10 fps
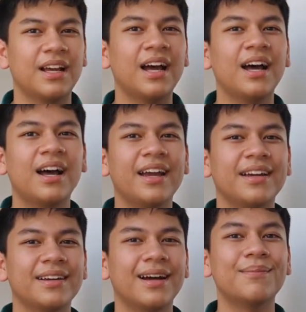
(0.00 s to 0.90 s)
Hi,
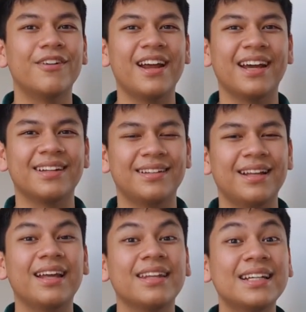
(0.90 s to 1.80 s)
I'm Red,
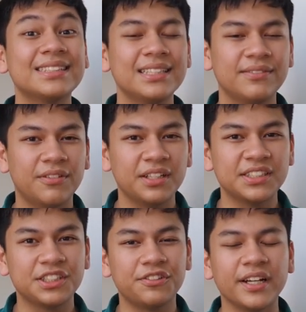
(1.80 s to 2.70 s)
and that's it for
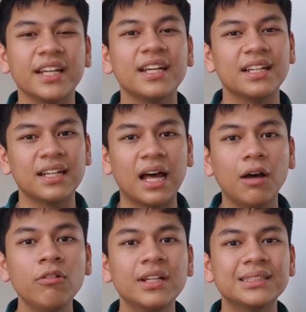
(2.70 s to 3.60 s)
history.
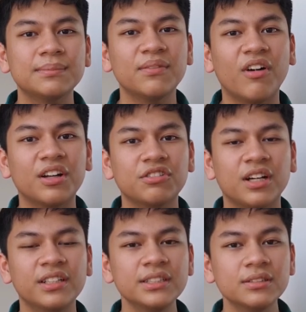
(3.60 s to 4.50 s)
Now, let's move on to a
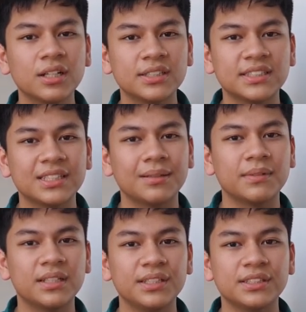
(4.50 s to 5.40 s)
new
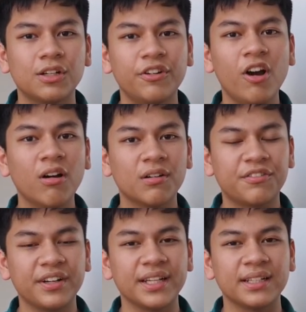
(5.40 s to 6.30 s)
concept,
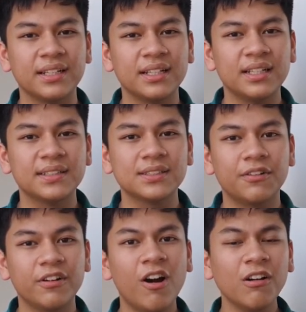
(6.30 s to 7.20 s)
historiography.
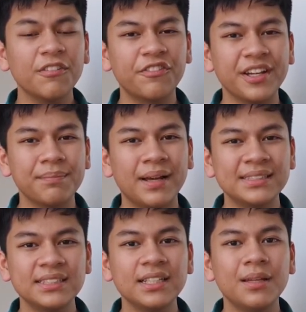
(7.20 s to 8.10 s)
Historiography
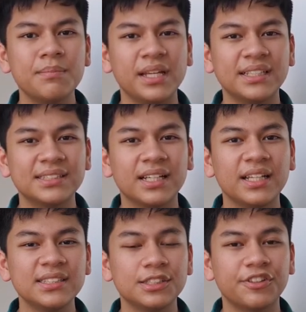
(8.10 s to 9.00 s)
basically means the
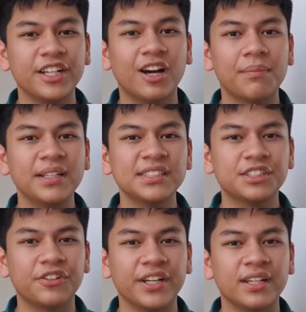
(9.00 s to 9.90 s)
history of
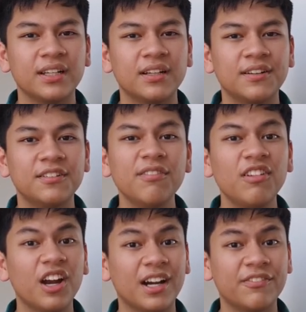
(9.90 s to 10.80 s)
history. You've
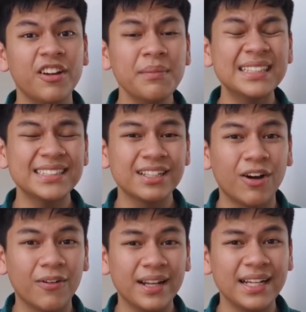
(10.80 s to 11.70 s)
learned a few minutes
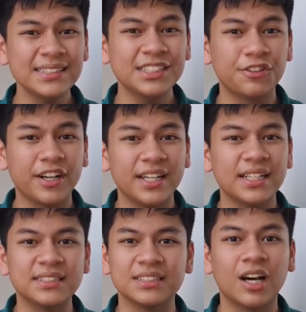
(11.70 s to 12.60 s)
ago that history
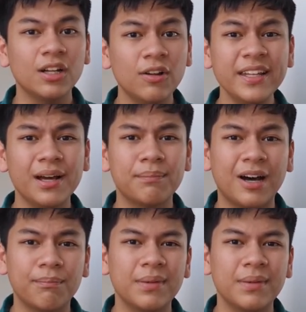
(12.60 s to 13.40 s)
is not only about